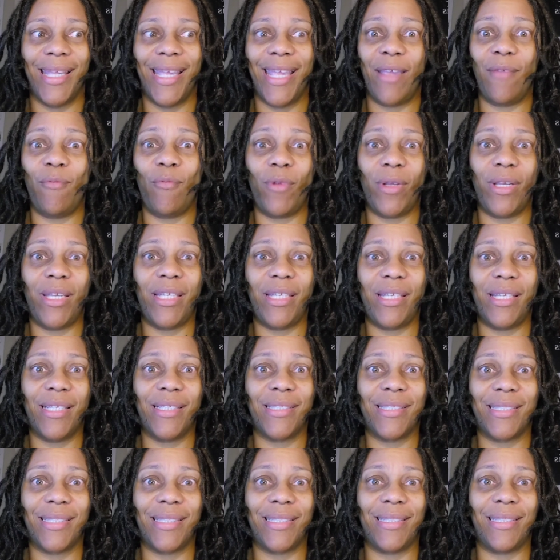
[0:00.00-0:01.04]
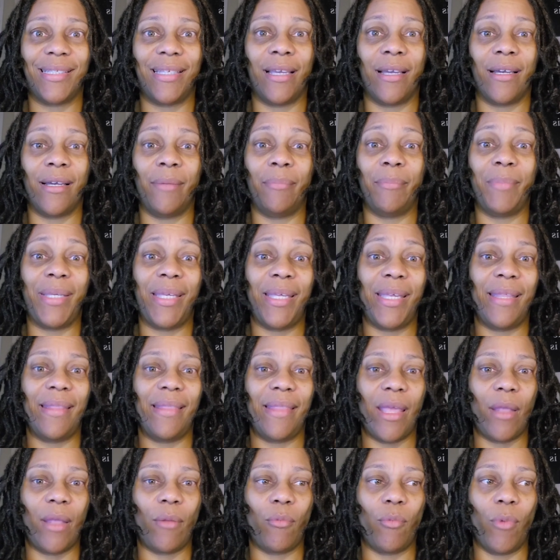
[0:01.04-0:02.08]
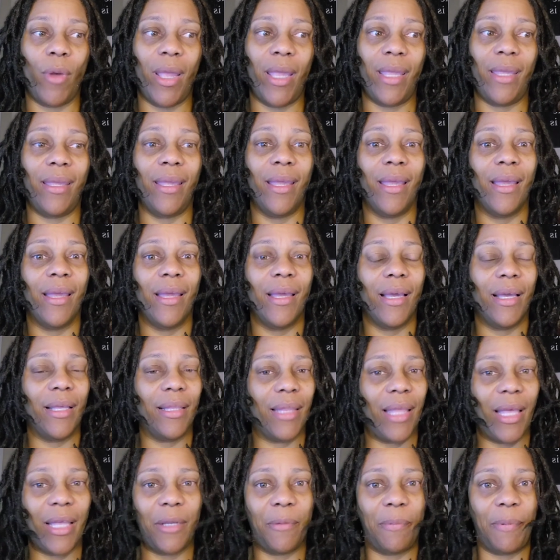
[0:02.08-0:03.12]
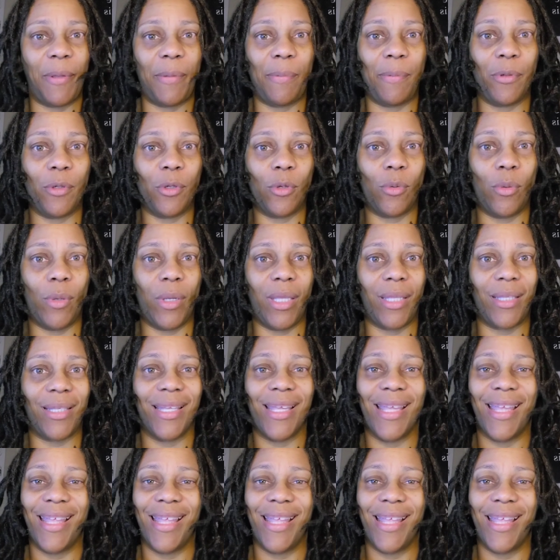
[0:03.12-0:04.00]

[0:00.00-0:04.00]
And when it doesn't come in that way, a lot of people quit.